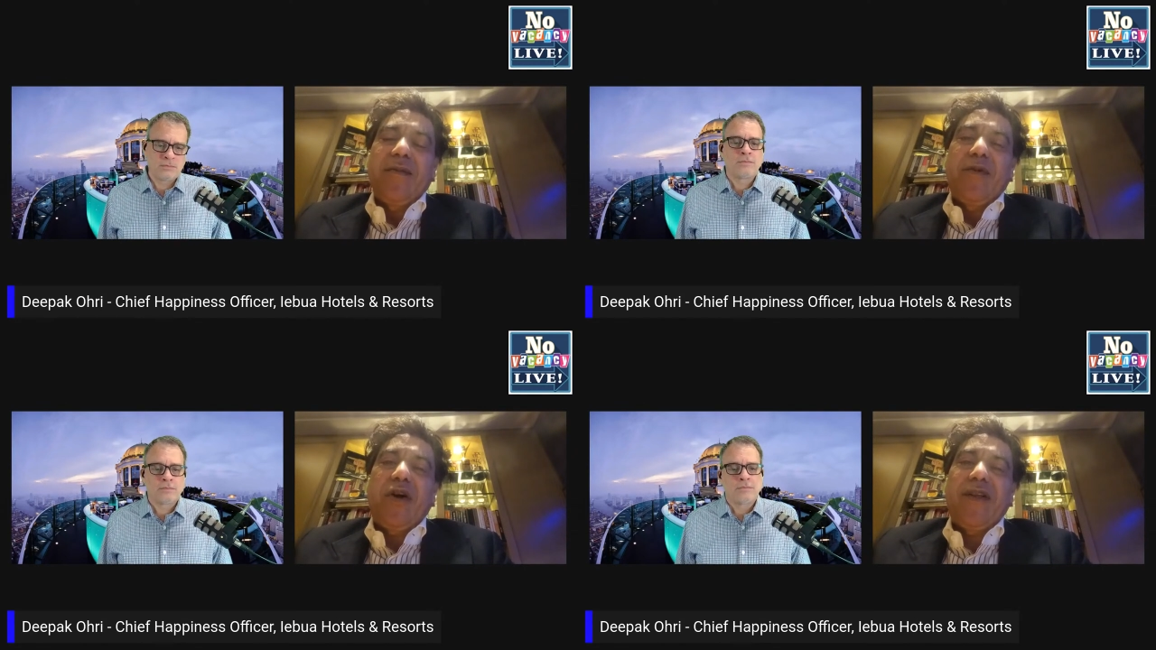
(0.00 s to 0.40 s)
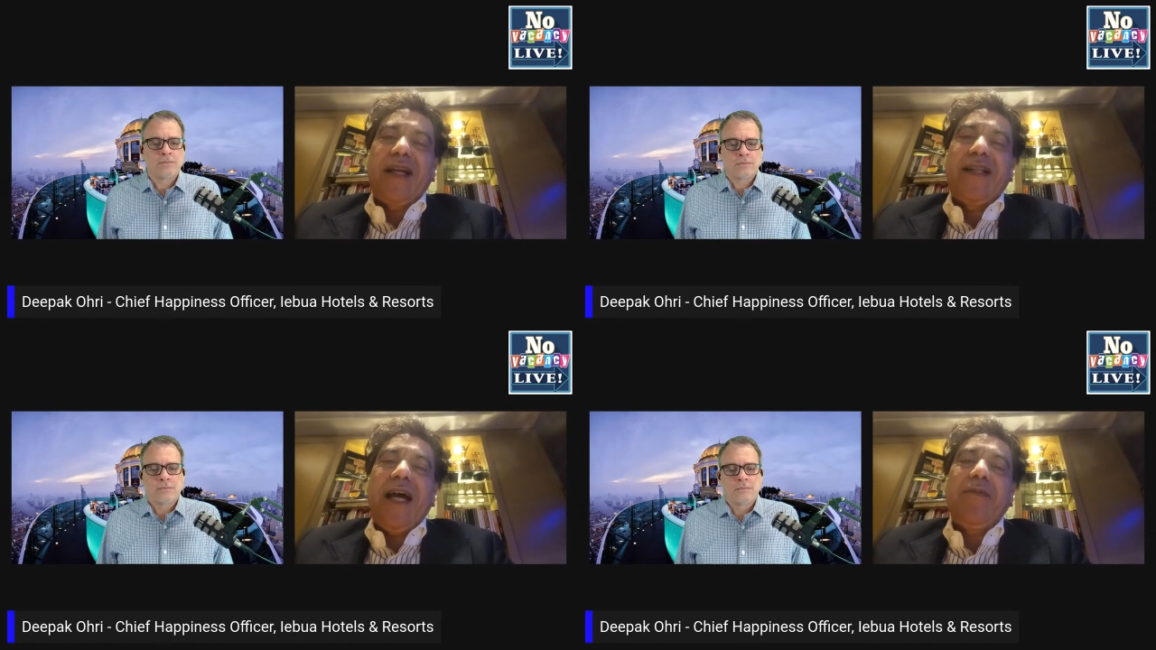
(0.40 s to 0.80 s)
Speaker 1: Because
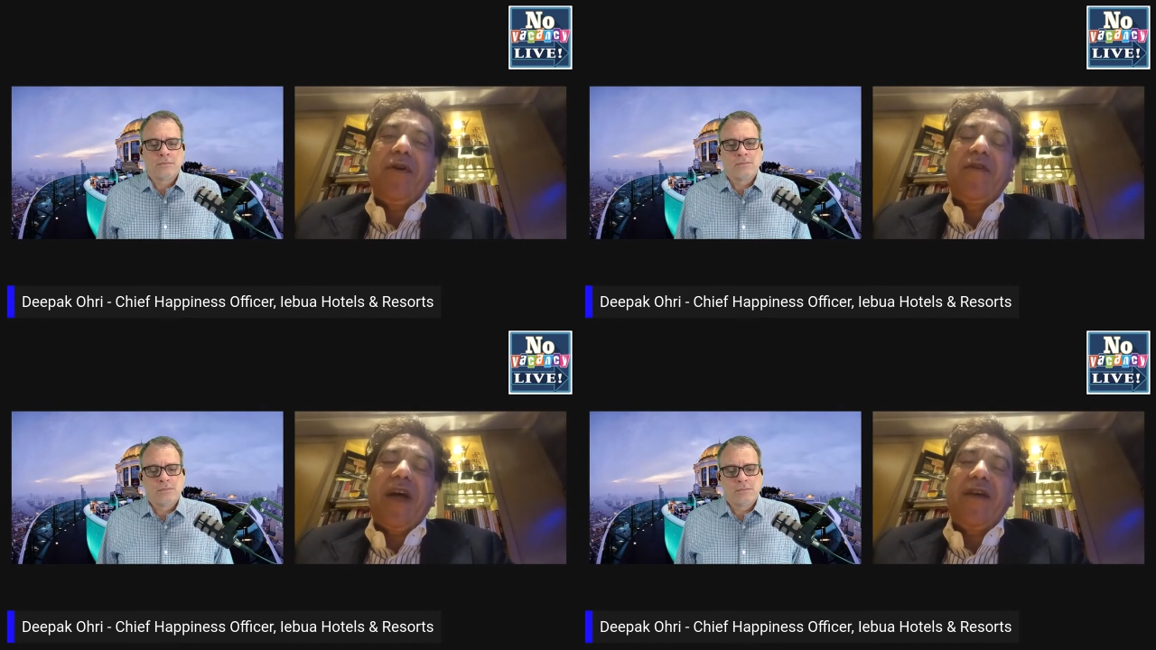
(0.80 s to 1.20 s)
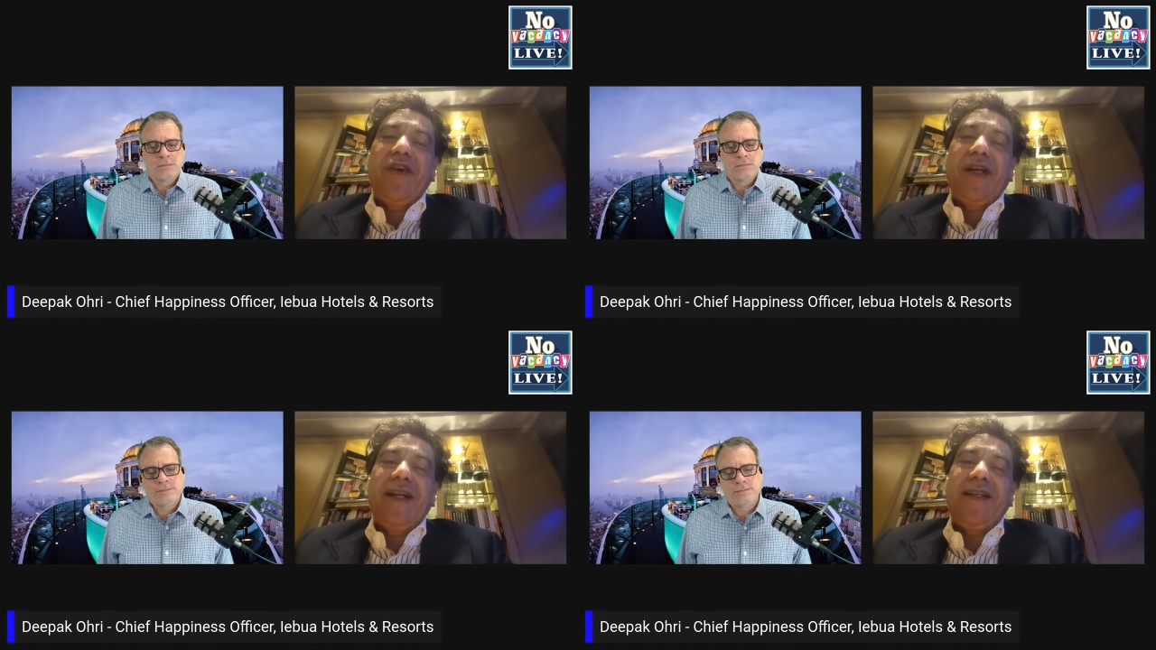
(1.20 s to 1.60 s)
at that point of time
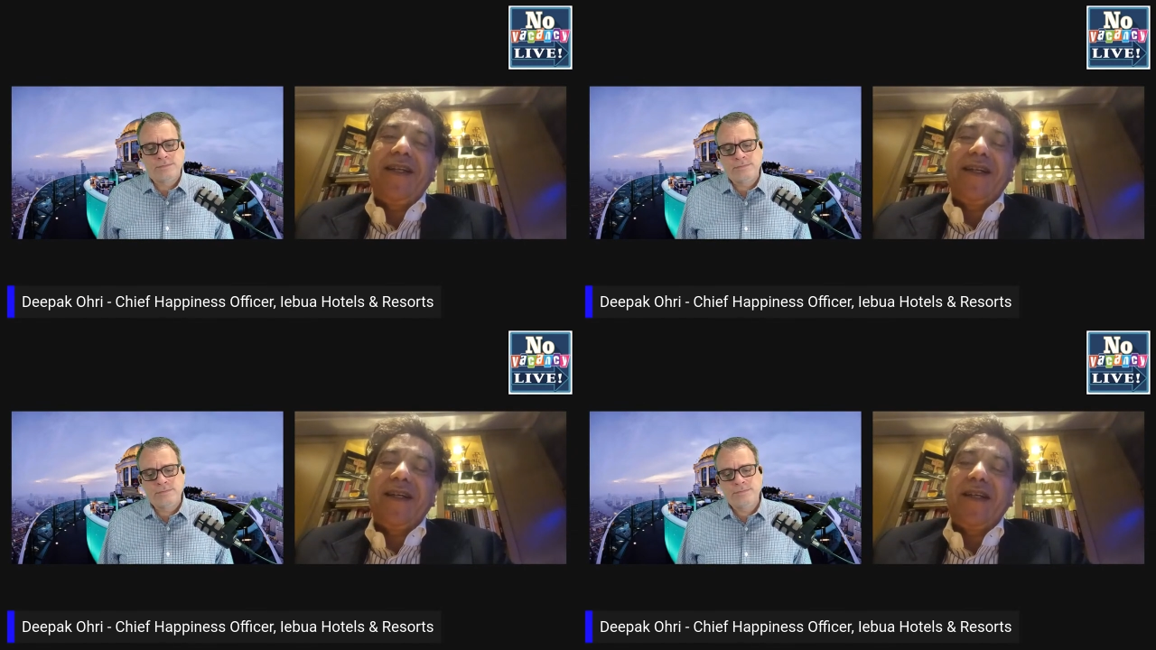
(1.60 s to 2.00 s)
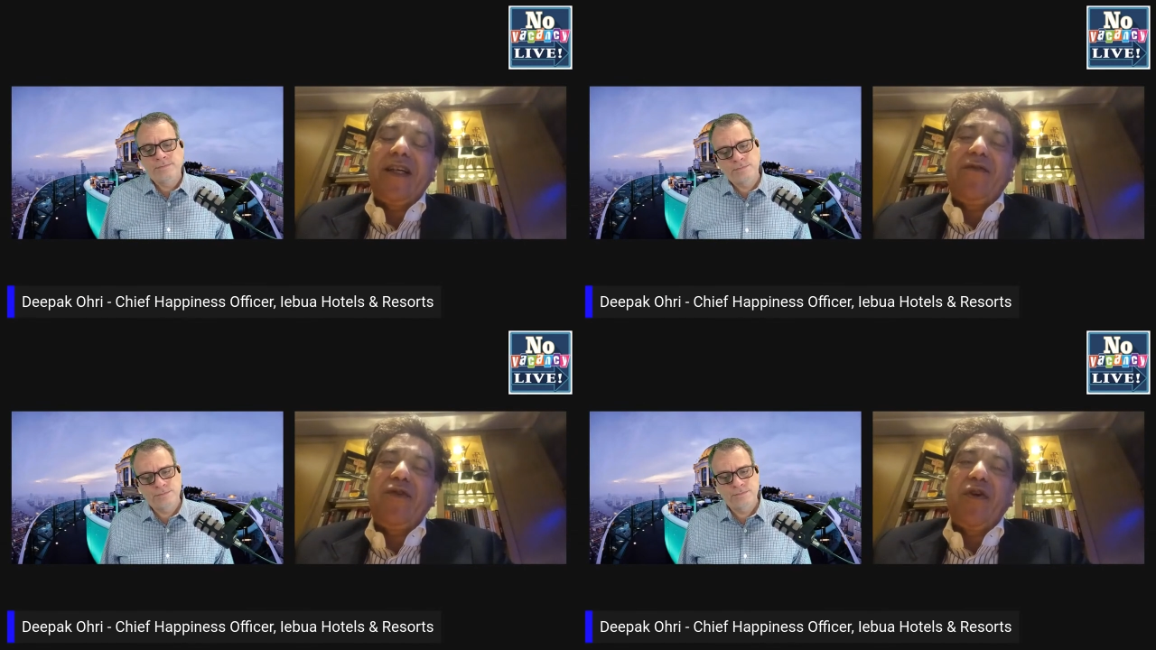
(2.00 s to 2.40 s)
in India,
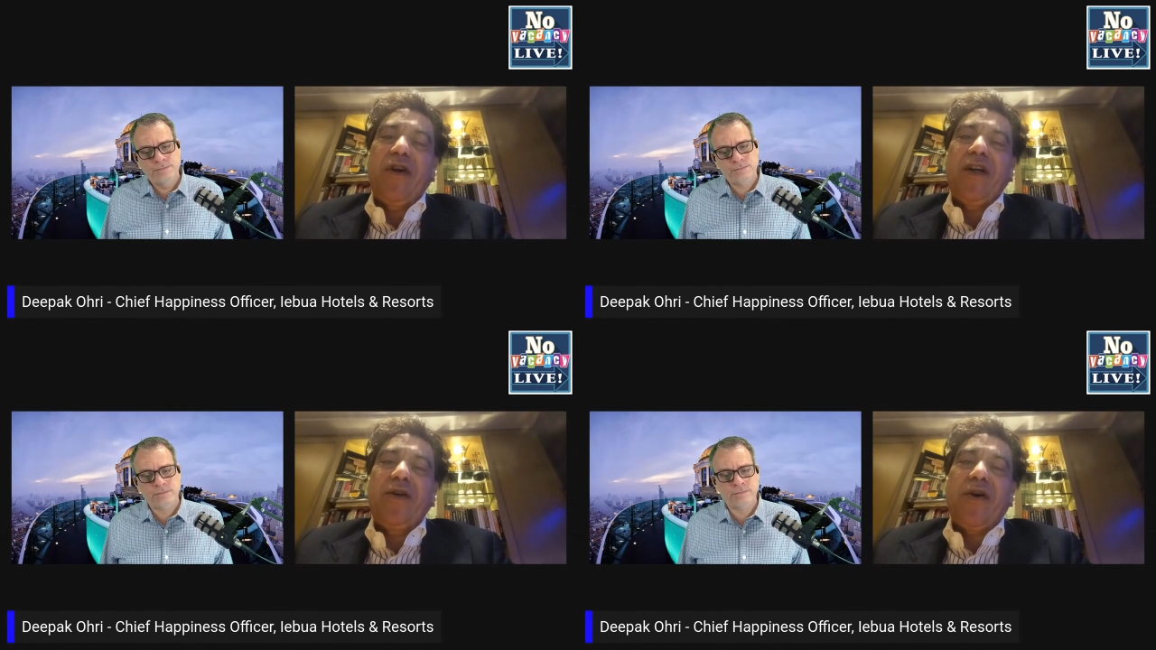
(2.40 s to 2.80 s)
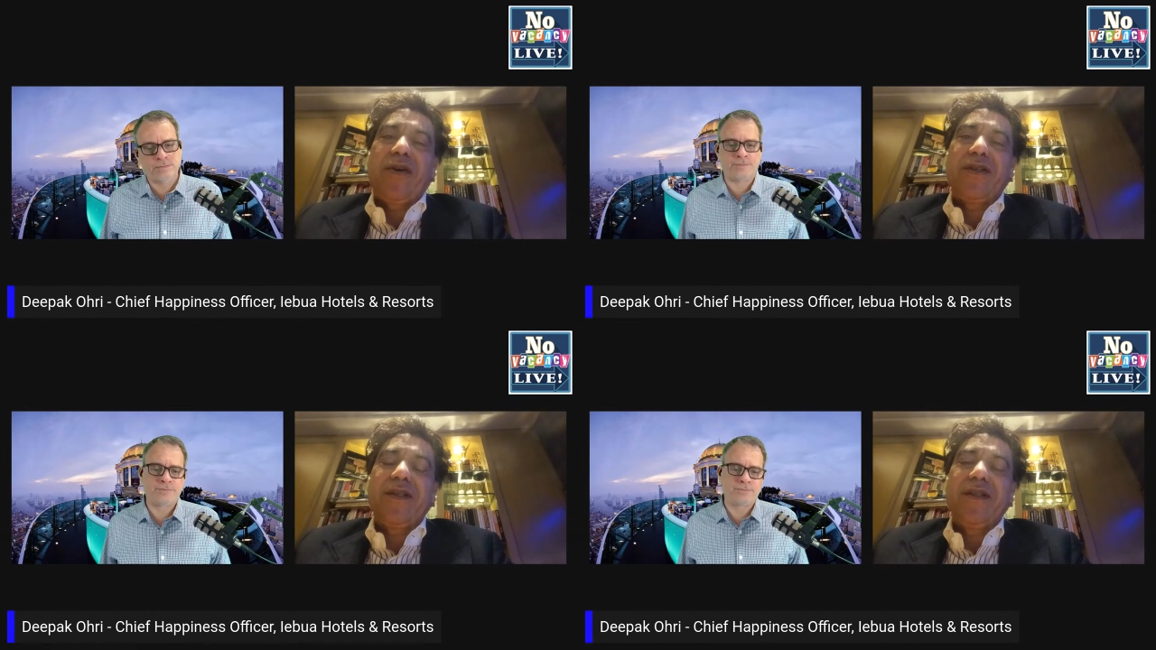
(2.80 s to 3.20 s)
if you're not a
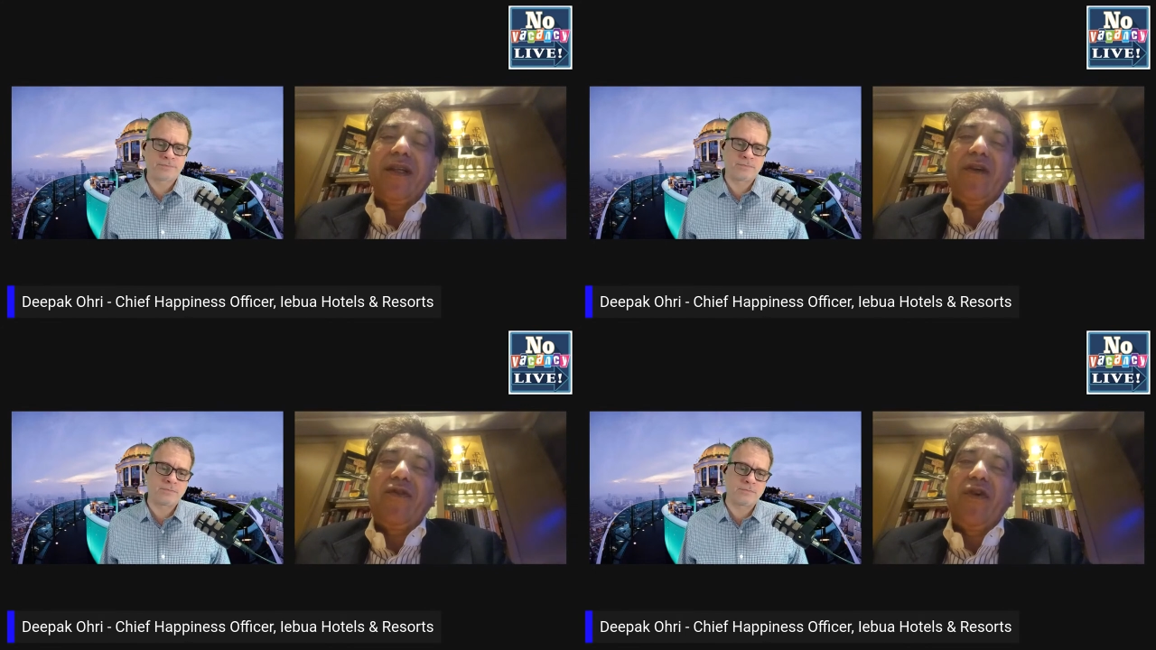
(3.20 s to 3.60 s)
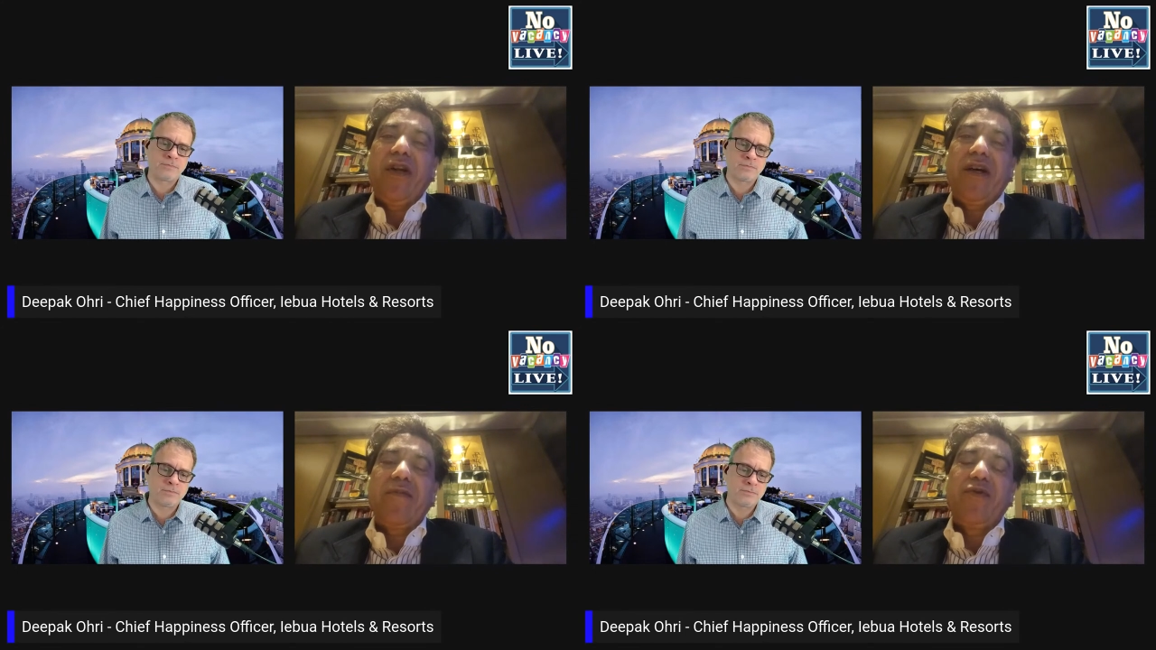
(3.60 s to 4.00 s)
doctor, if you're not
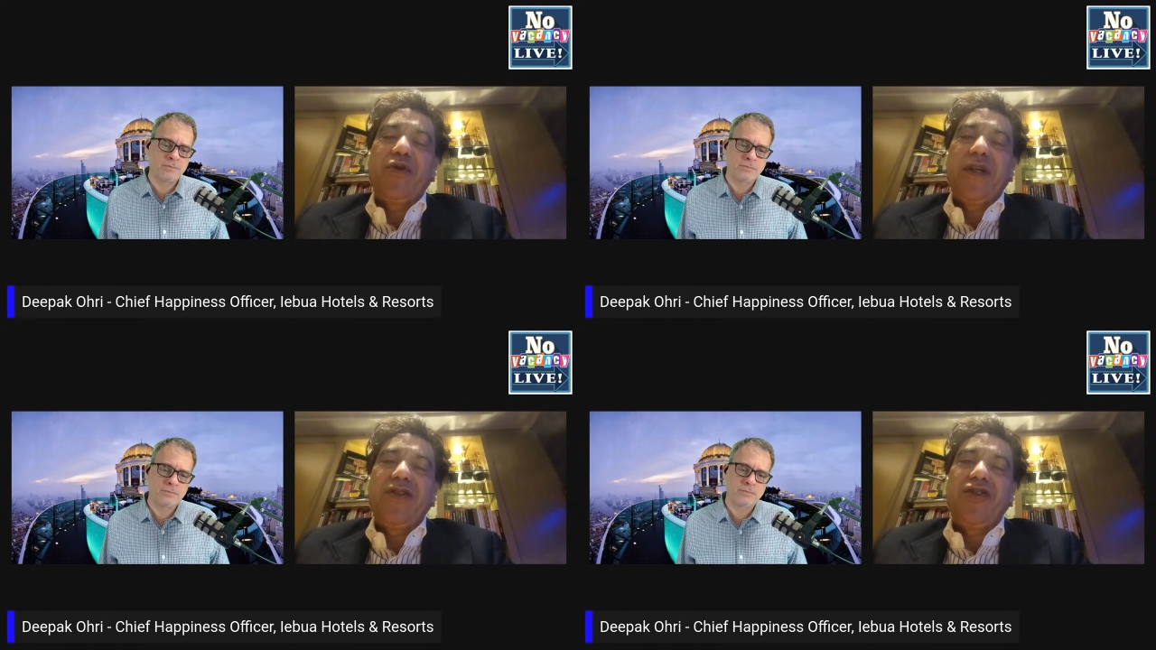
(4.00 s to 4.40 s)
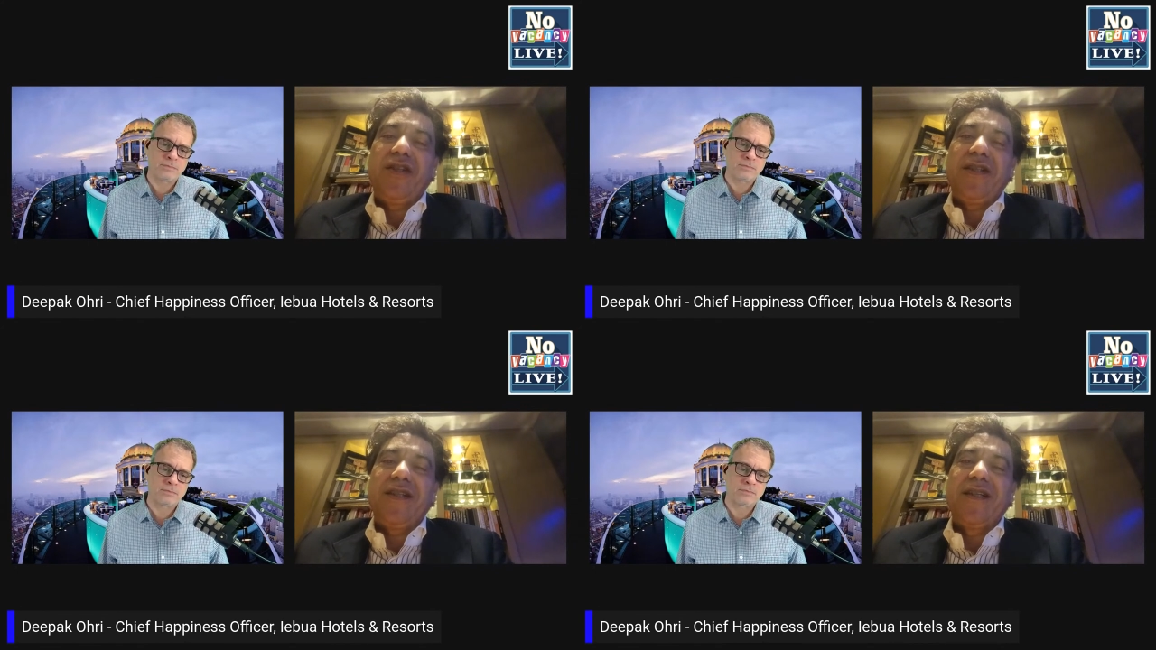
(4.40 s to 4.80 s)
a computer
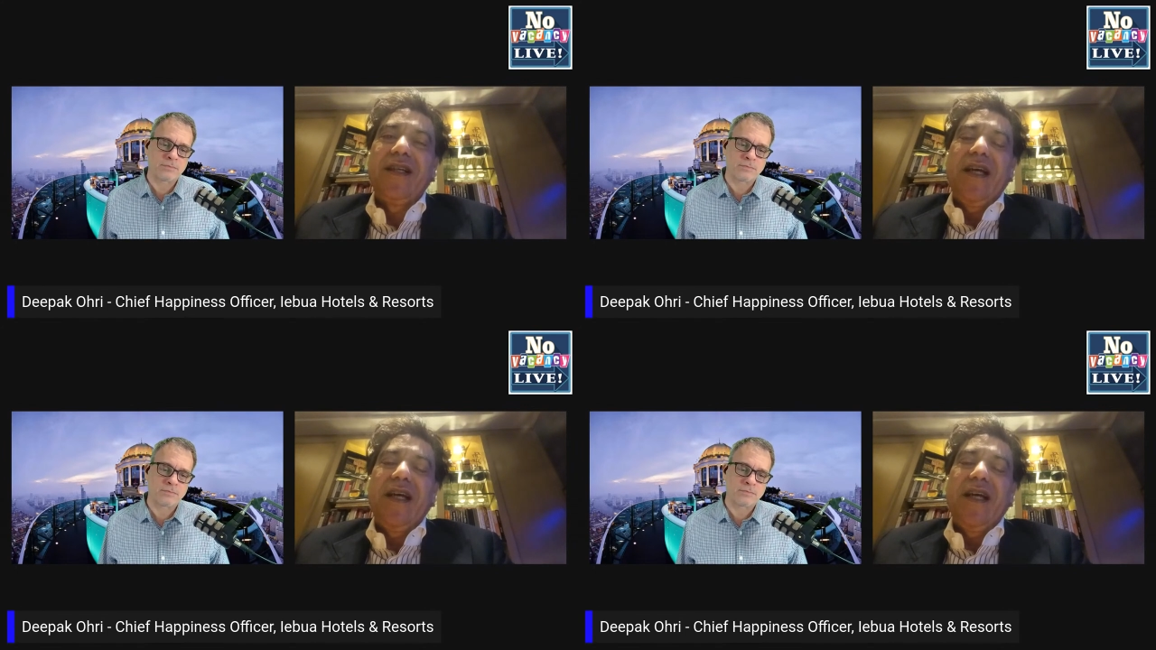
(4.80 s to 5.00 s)
engineer,